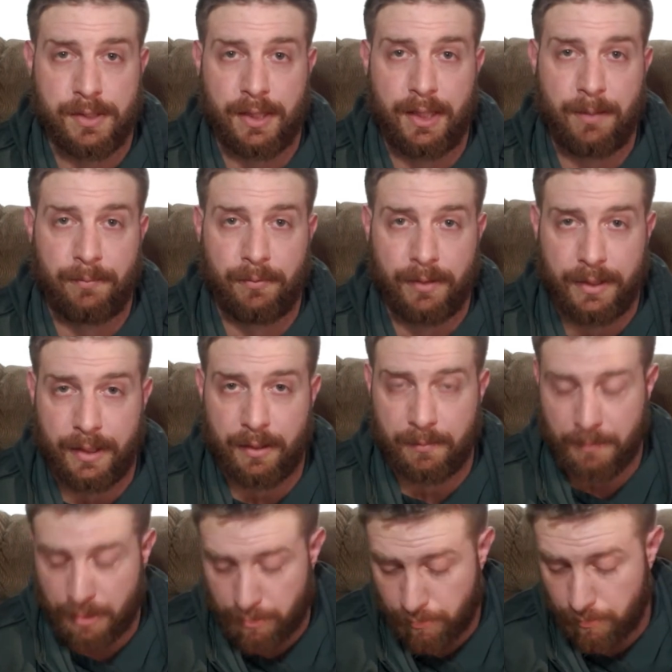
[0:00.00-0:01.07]
I operate out of
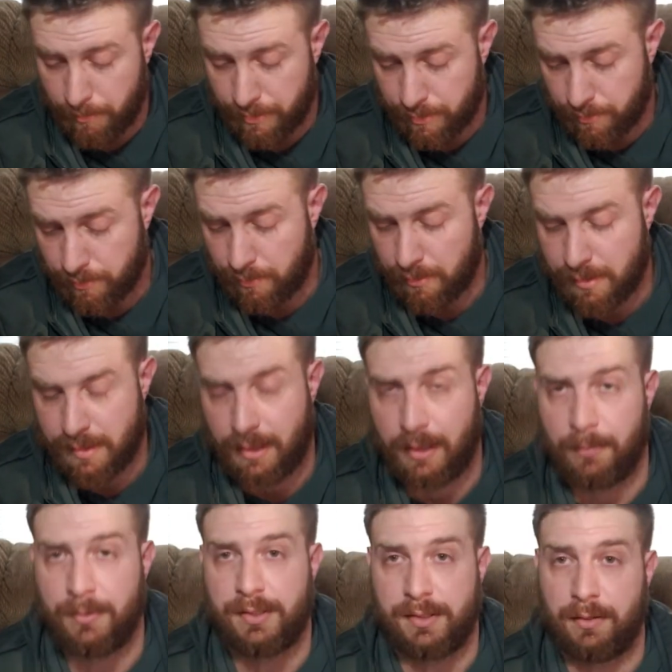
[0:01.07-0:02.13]
my home at the current
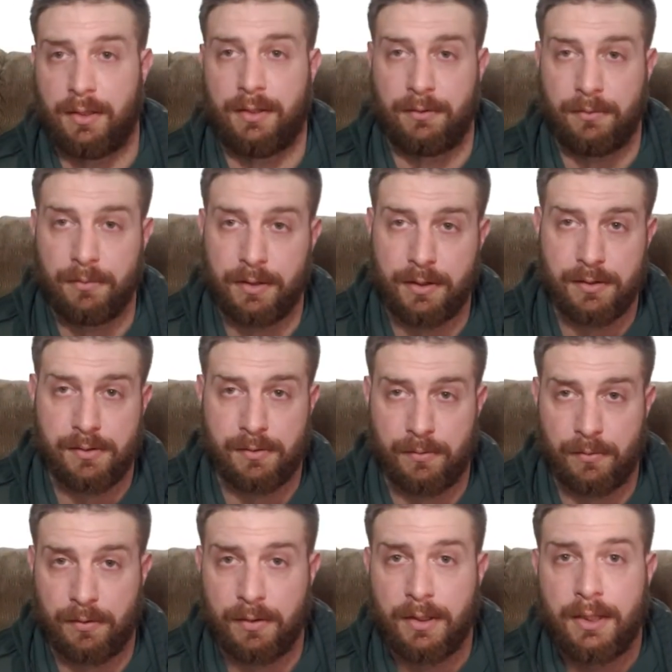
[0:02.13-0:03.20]
time until I do get a
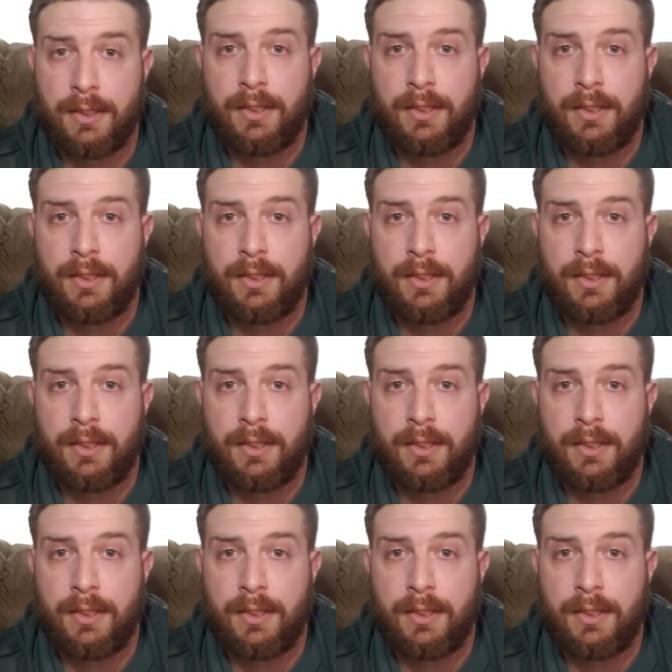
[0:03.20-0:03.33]
store.